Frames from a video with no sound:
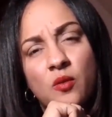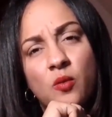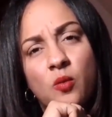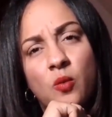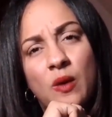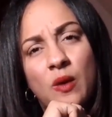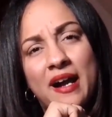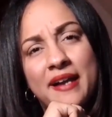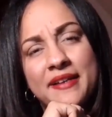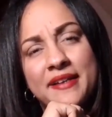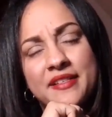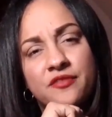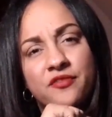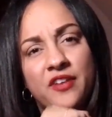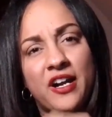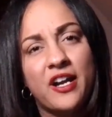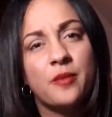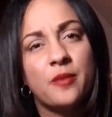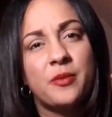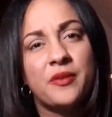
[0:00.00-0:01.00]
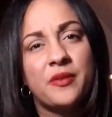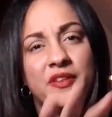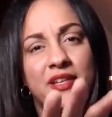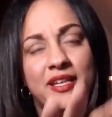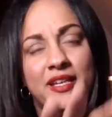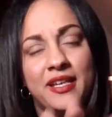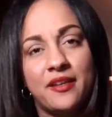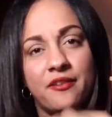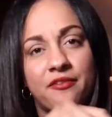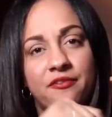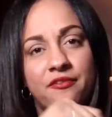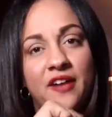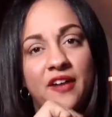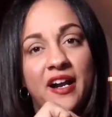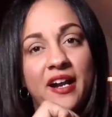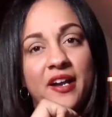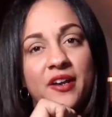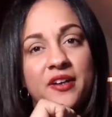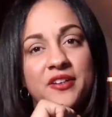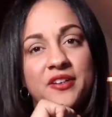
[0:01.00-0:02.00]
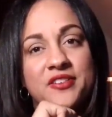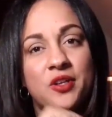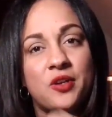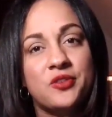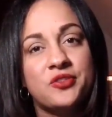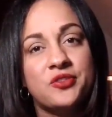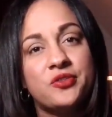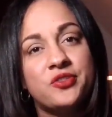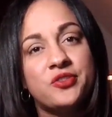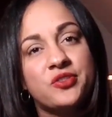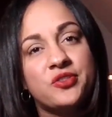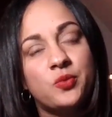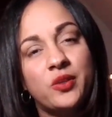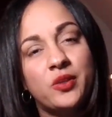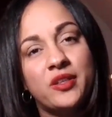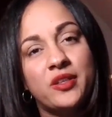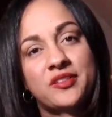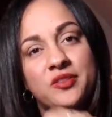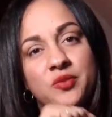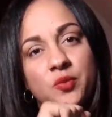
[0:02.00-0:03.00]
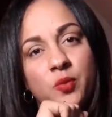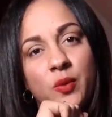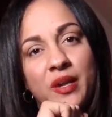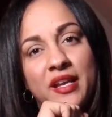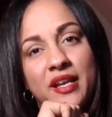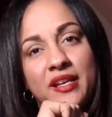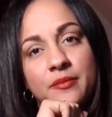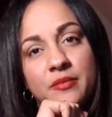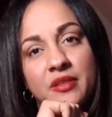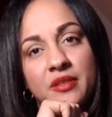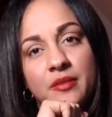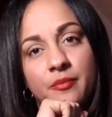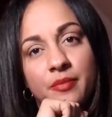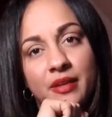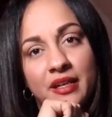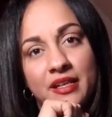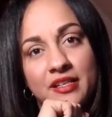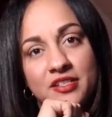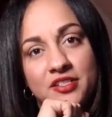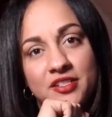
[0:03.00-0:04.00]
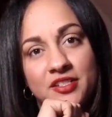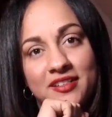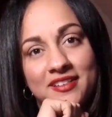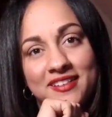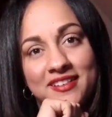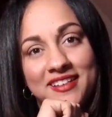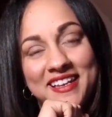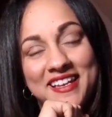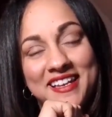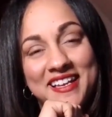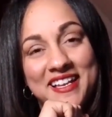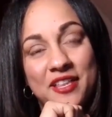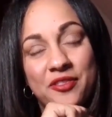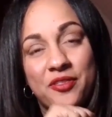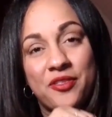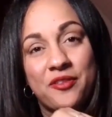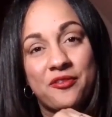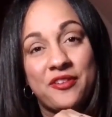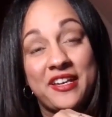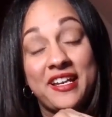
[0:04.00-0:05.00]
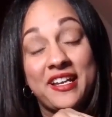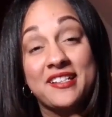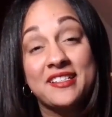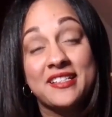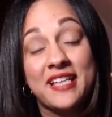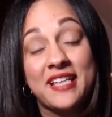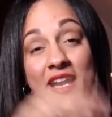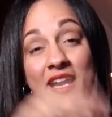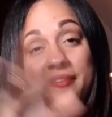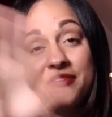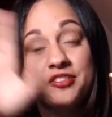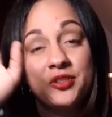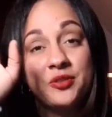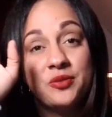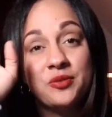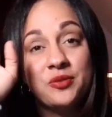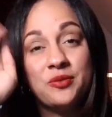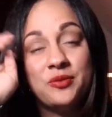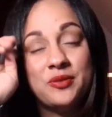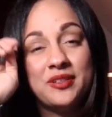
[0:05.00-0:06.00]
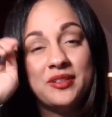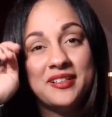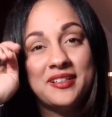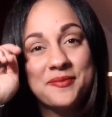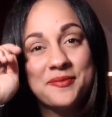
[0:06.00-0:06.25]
wise fire. But the king of fire is also just willing to wait and be patient. The, he doesn't have to.